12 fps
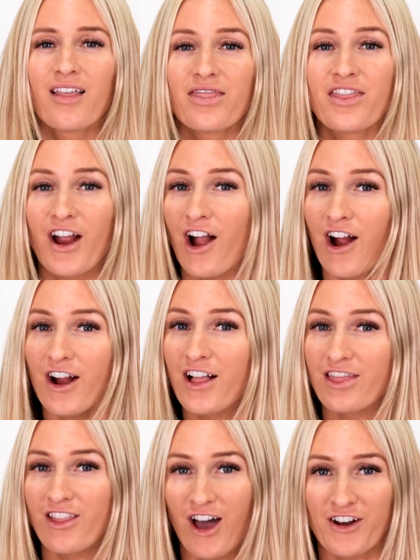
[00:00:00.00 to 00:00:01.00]
There are
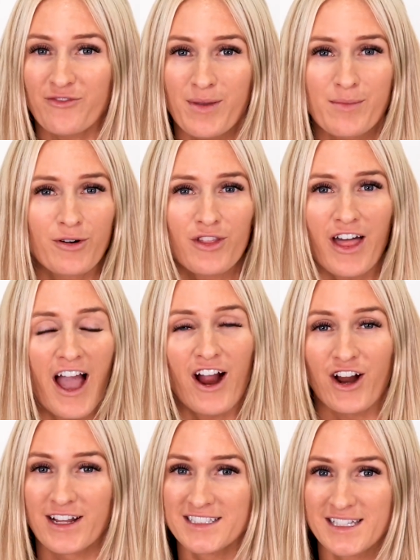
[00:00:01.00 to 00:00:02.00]
a lot of people that
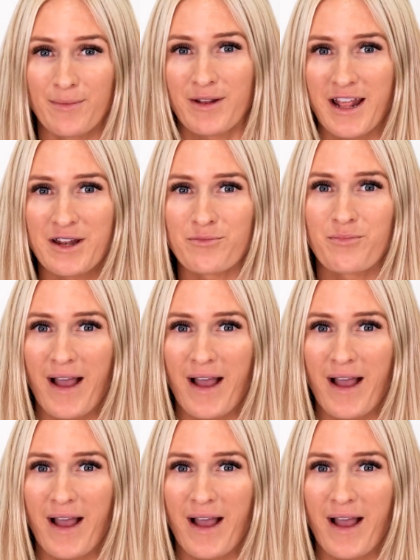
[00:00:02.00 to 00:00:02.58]
are intimidated